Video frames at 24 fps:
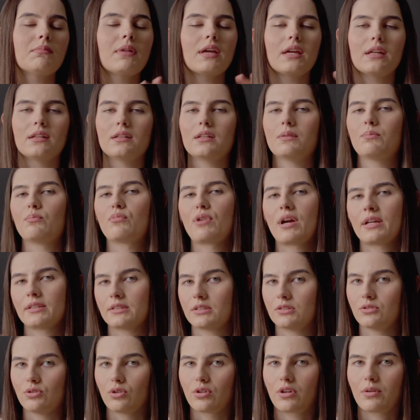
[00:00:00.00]
mainly
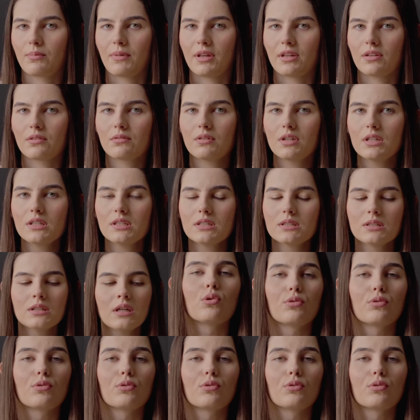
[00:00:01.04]
branded documentaries.